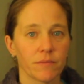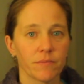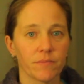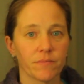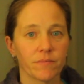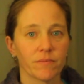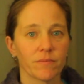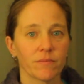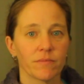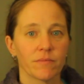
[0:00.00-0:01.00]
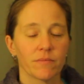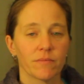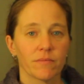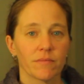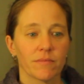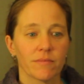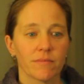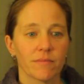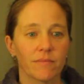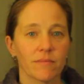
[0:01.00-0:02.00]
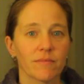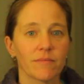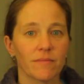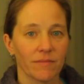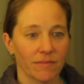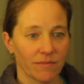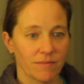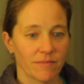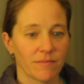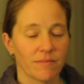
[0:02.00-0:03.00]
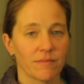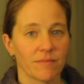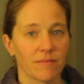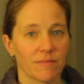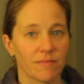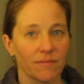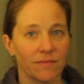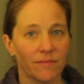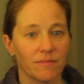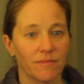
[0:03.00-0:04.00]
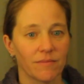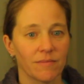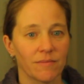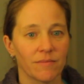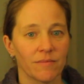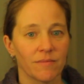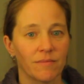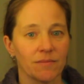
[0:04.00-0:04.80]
This person isn't speaking.